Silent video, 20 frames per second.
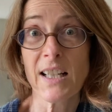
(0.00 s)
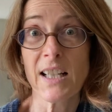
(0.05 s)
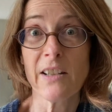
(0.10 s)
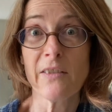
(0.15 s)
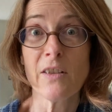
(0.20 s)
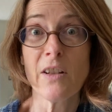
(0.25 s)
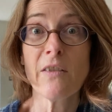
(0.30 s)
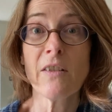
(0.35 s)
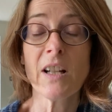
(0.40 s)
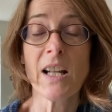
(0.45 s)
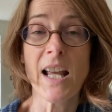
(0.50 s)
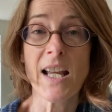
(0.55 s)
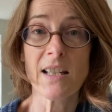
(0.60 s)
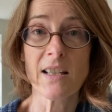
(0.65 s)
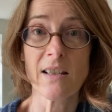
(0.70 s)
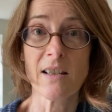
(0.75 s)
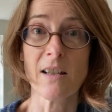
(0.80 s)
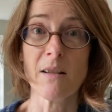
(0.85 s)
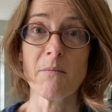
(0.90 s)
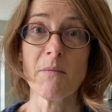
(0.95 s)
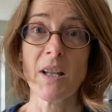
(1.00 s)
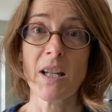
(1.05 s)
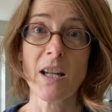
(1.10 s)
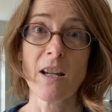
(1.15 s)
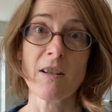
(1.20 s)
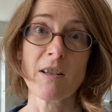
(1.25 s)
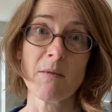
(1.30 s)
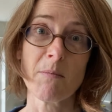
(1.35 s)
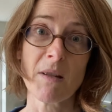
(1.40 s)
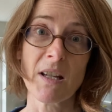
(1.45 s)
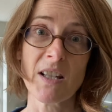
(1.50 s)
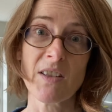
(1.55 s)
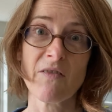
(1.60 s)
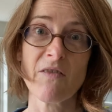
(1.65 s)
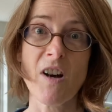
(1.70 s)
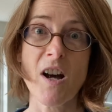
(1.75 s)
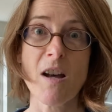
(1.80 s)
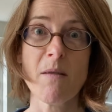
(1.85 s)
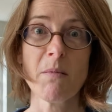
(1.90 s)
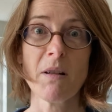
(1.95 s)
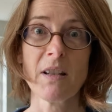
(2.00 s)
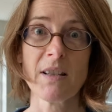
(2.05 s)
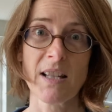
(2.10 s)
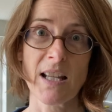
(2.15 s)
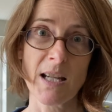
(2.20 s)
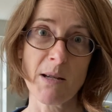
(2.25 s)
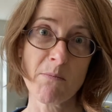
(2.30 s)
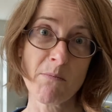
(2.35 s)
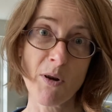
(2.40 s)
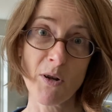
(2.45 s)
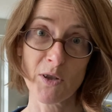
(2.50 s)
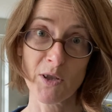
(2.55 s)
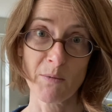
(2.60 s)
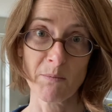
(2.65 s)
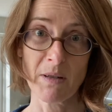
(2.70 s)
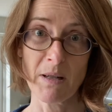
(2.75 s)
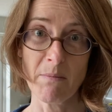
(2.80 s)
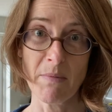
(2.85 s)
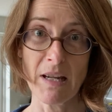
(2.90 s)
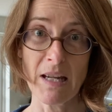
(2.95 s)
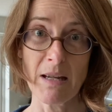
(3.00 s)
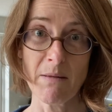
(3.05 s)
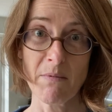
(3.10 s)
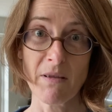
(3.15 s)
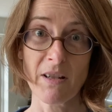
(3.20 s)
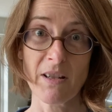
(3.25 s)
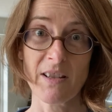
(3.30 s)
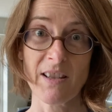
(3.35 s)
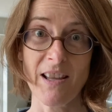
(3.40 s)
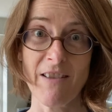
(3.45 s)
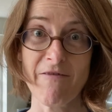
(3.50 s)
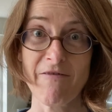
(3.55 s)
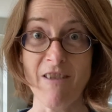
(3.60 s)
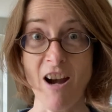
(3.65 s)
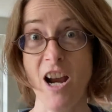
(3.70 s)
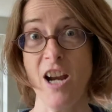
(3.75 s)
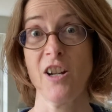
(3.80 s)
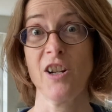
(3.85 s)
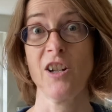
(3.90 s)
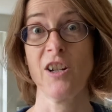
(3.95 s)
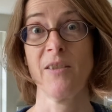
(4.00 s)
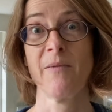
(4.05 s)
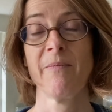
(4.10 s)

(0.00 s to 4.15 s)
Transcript: if you collected them, they're going to be as viable as they can possibly be because they're fresh.